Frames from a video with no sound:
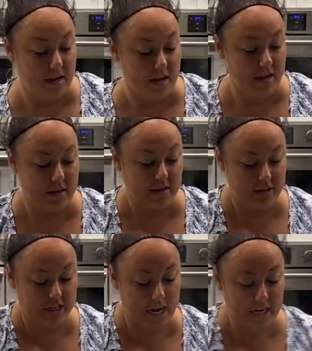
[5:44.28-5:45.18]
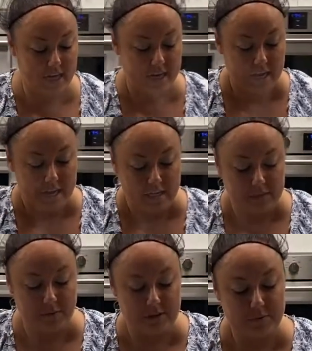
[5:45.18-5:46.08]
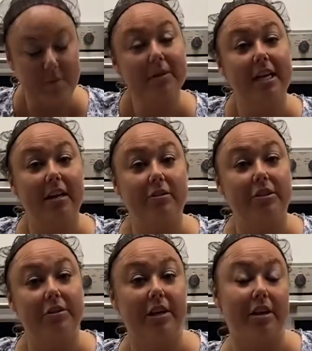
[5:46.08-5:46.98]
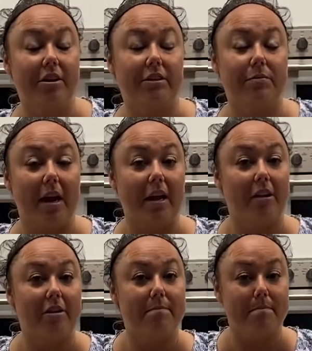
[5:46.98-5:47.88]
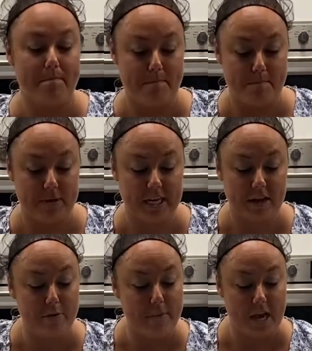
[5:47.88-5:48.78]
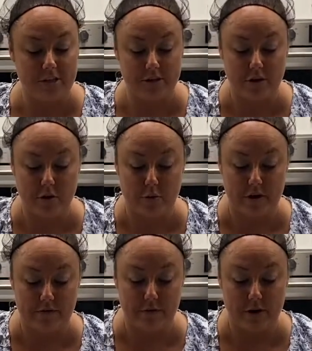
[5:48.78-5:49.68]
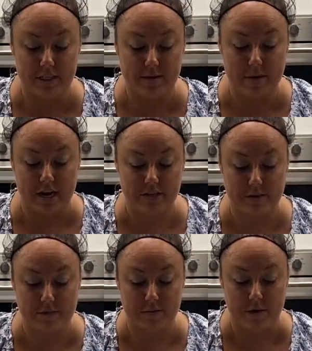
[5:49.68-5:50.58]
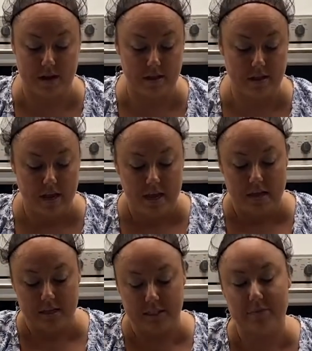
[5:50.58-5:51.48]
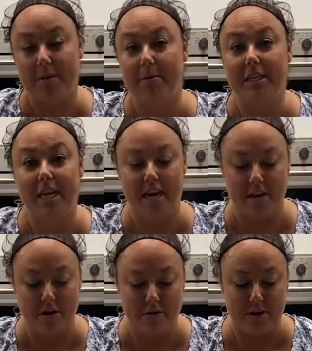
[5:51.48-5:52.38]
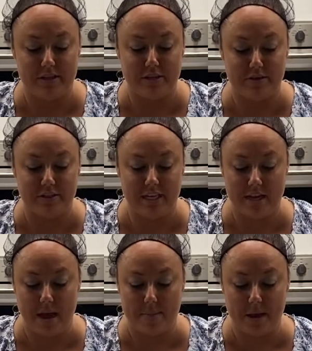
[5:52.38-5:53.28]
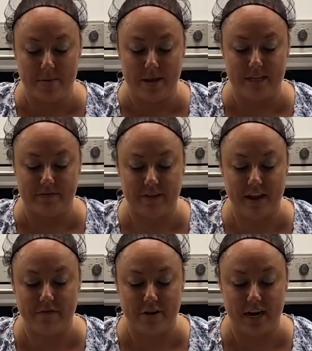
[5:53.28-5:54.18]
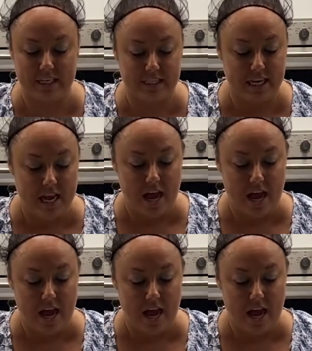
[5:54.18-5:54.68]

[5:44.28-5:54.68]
And check. So with sweet potato too, you can use a regular potato masher or a fork to mash them as well. The sweet potato is usually a baby's favorite.